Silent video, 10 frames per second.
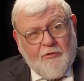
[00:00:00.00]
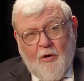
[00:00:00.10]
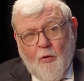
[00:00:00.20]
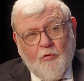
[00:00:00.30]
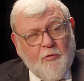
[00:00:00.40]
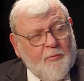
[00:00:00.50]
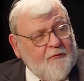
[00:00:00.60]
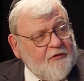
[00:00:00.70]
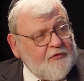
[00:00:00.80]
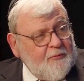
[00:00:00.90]
whole group of
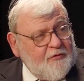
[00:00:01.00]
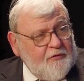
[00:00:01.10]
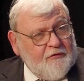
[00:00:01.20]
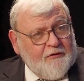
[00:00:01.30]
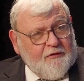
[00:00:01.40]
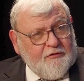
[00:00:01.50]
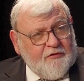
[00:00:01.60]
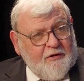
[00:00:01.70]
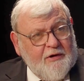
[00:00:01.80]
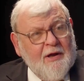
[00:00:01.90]
us from Yeshiva
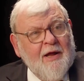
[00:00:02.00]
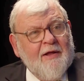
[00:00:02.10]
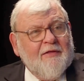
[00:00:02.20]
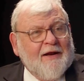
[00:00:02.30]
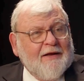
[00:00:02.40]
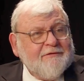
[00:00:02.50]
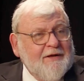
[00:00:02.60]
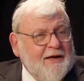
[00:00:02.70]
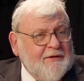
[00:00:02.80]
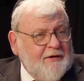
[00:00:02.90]
University. Then I
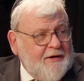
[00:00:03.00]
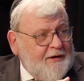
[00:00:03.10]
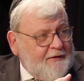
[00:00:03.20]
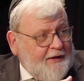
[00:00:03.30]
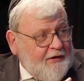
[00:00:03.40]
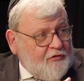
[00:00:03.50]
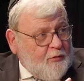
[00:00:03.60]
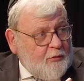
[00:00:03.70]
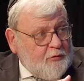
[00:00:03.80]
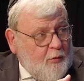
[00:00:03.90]
landed in a day
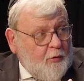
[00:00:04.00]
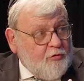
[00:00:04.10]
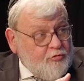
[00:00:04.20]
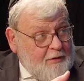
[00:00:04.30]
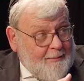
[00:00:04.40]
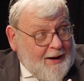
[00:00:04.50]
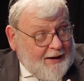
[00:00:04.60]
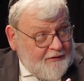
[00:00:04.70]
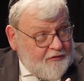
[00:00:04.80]
school called Ramaz.